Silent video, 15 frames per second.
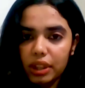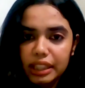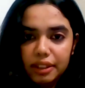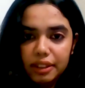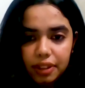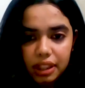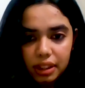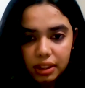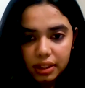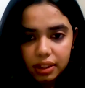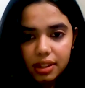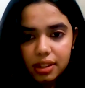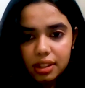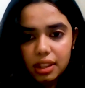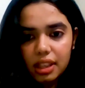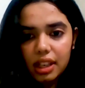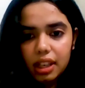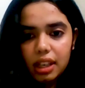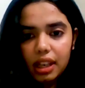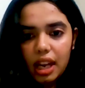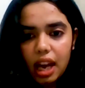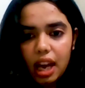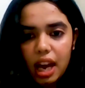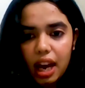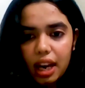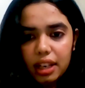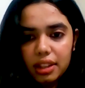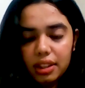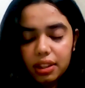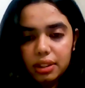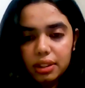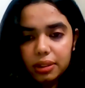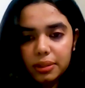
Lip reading: any filters, and